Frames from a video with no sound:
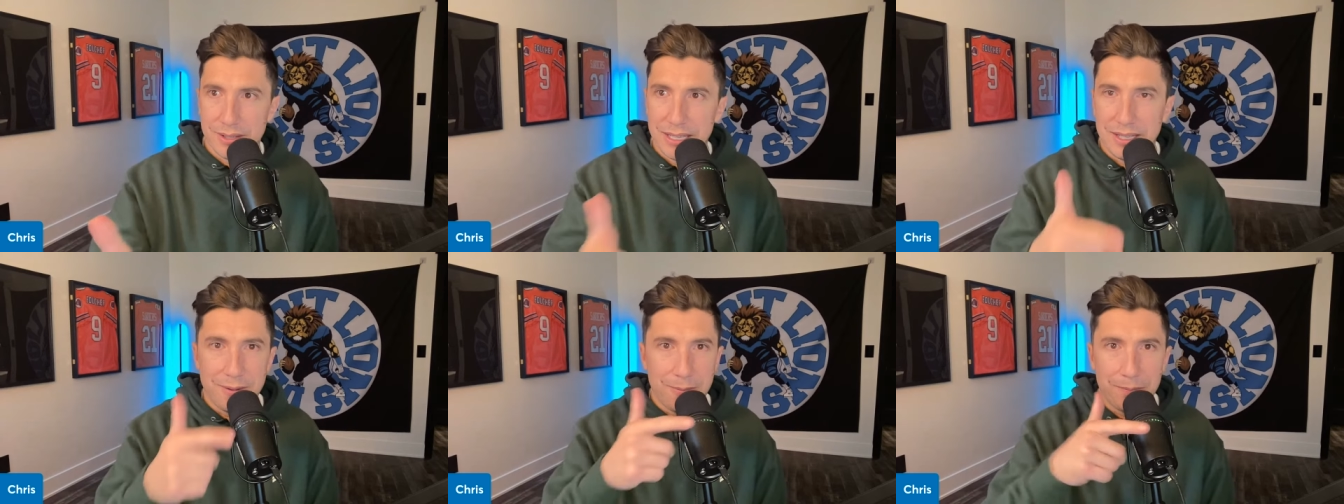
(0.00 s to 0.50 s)

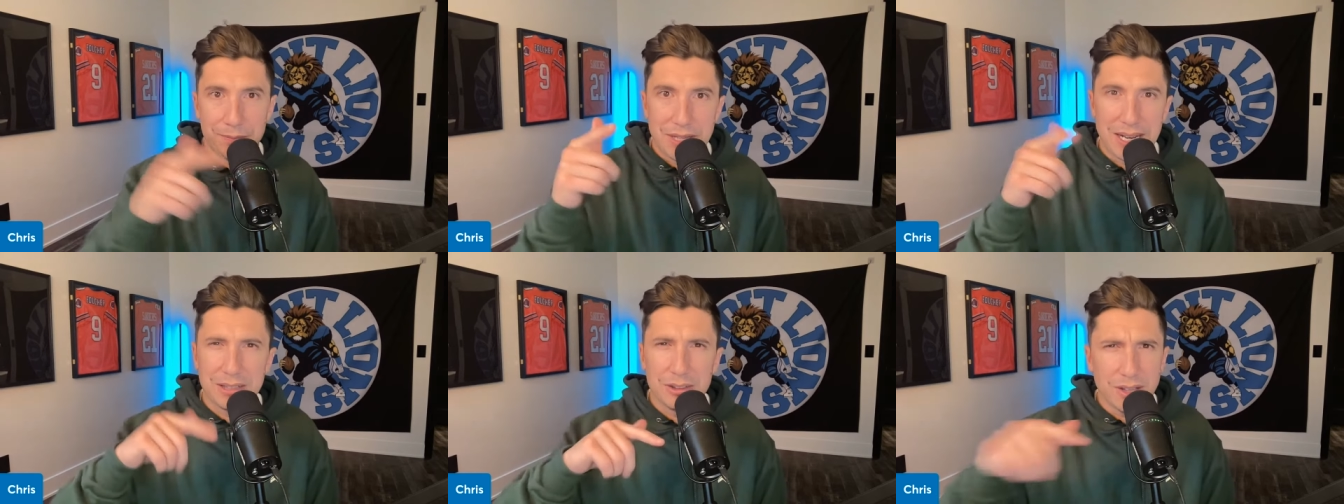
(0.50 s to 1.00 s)
Like,
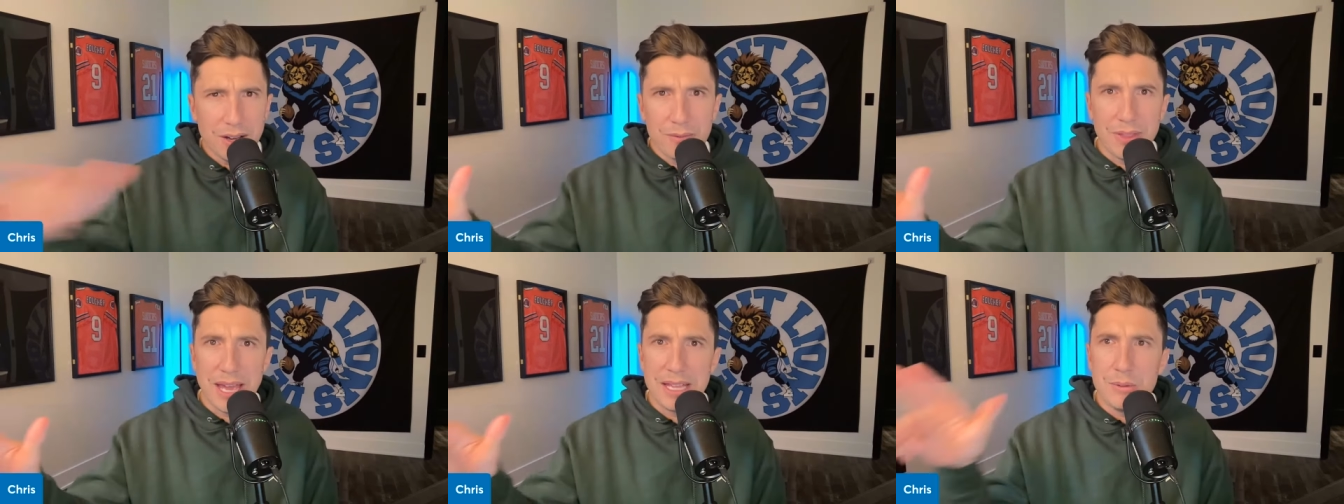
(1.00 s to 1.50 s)
and I
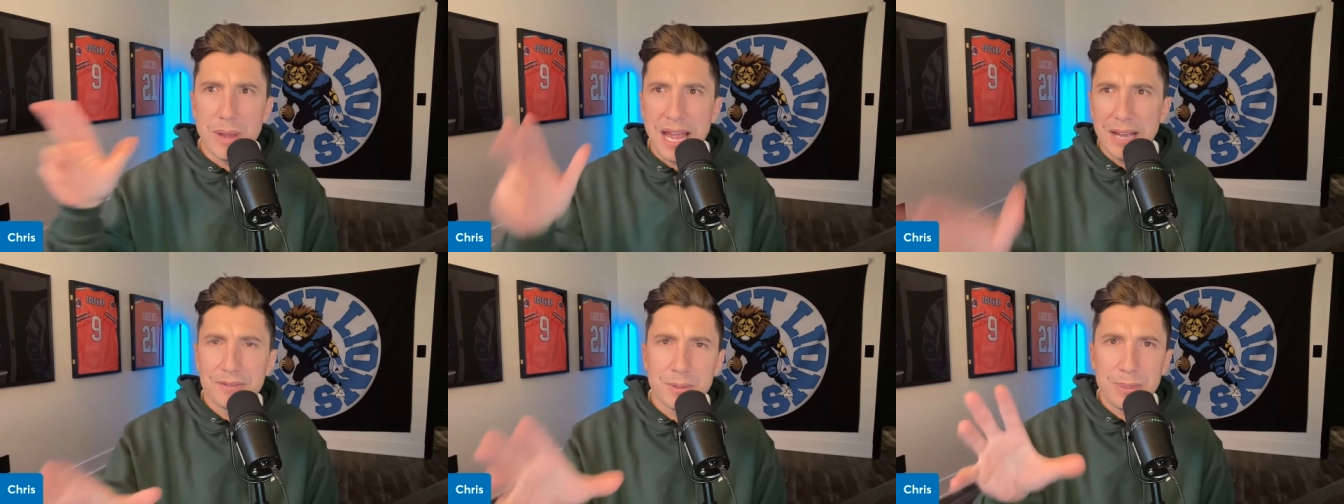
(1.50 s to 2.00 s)
love that. You
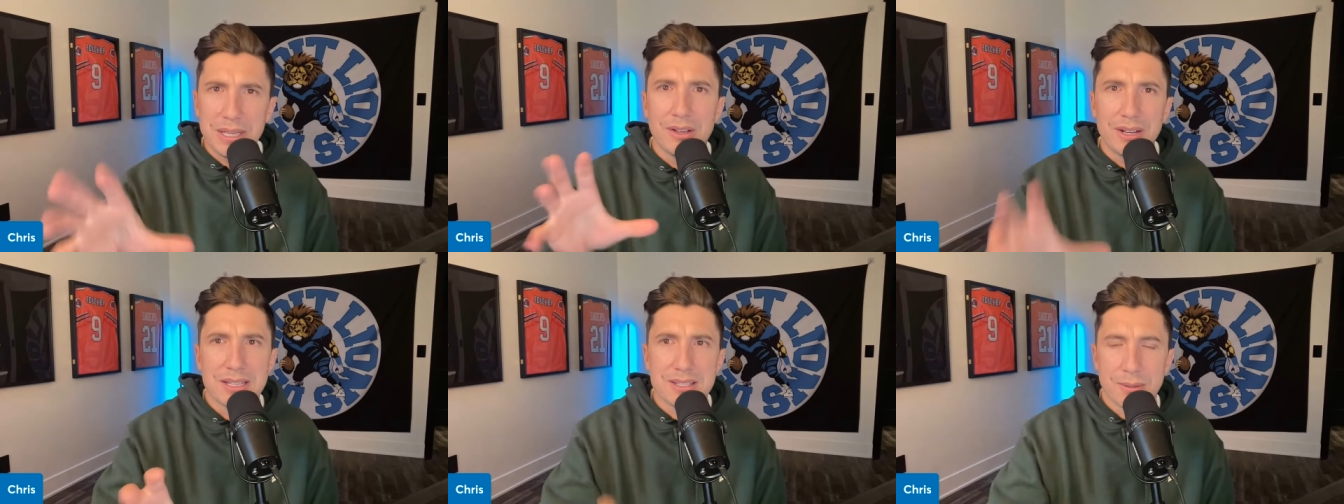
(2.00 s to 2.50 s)
have to be
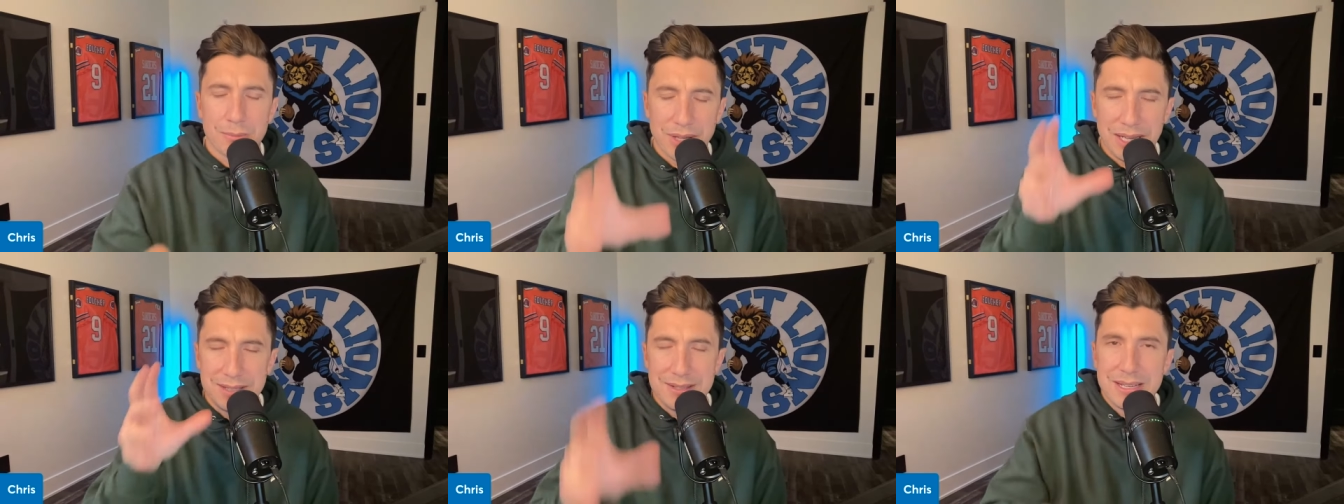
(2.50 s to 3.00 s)
good at
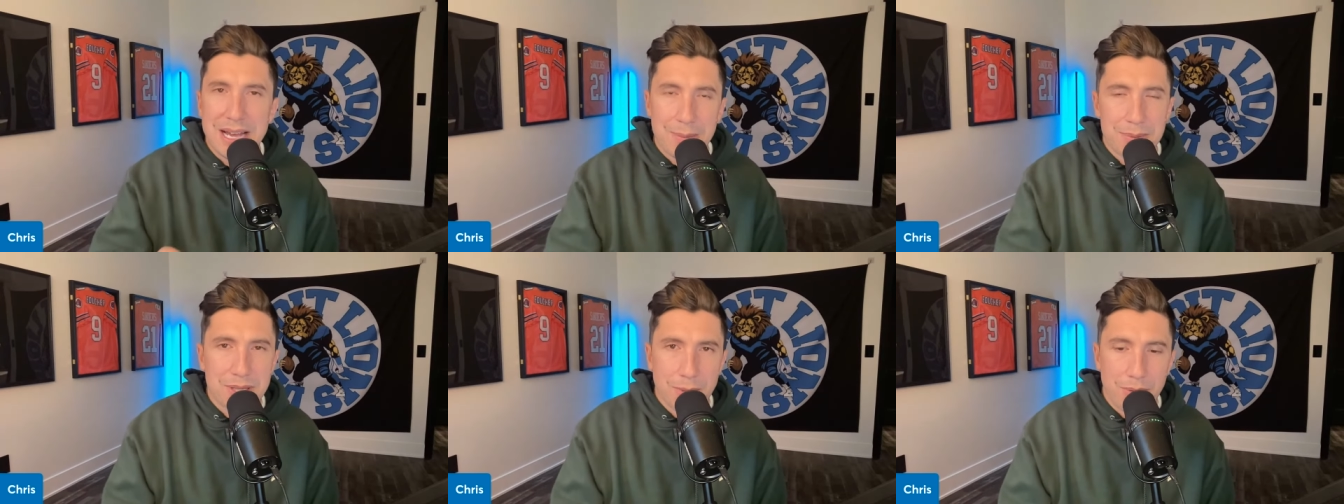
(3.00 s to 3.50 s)
something and
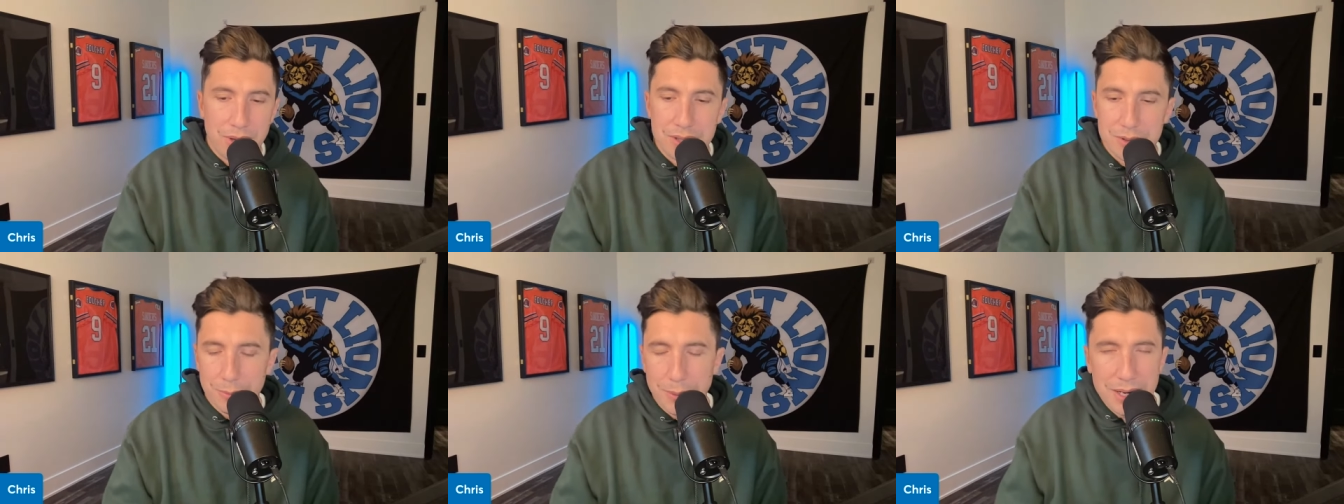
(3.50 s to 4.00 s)
stop something.
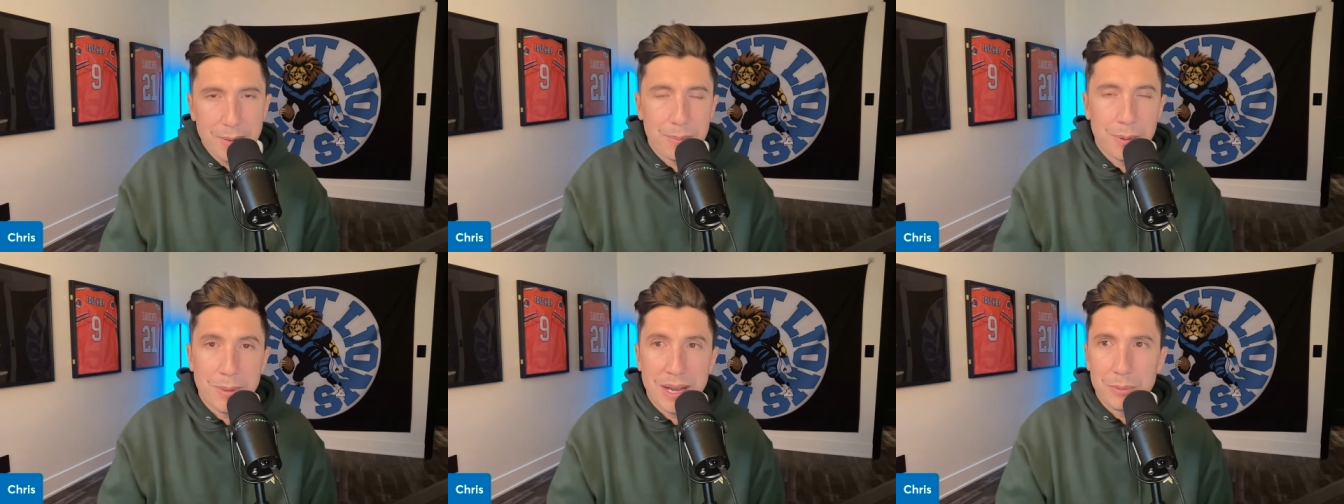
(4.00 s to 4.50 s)
So make up
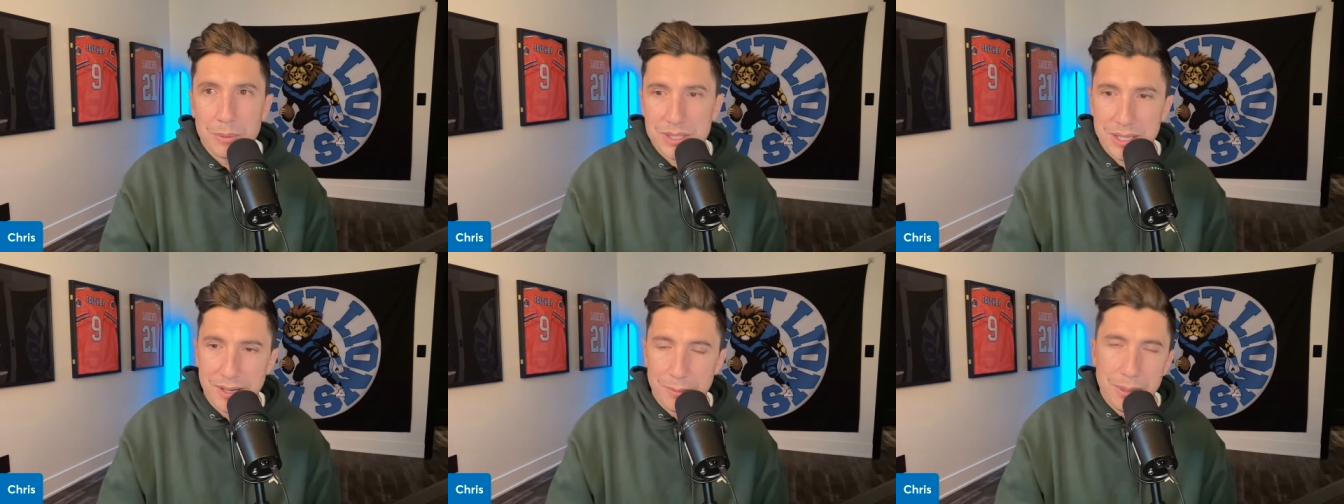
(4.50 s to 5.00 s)
your mind.
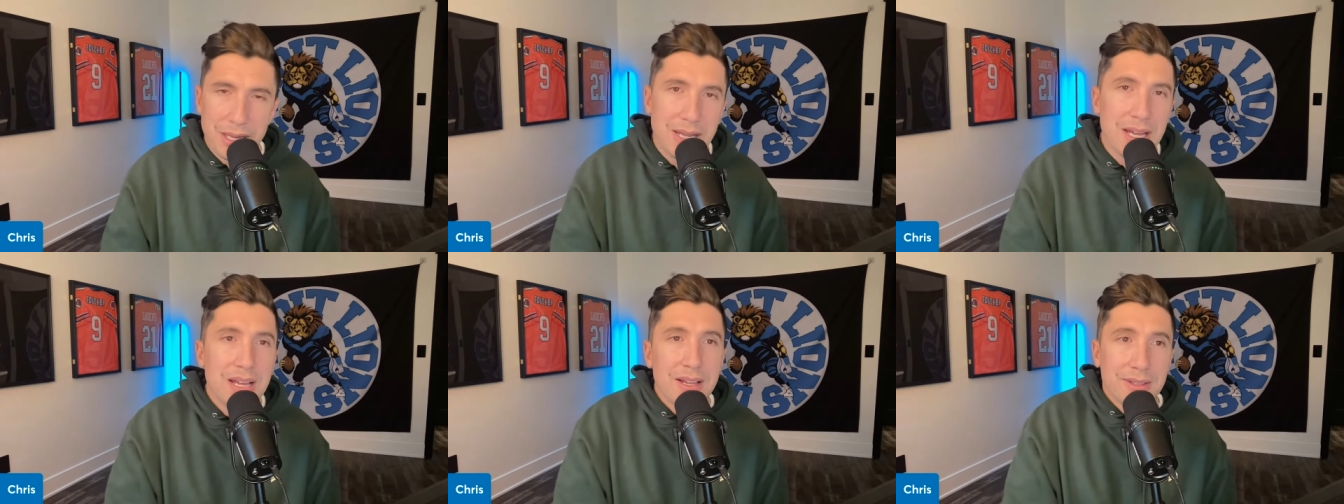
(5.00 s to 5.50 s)
What's it going to be?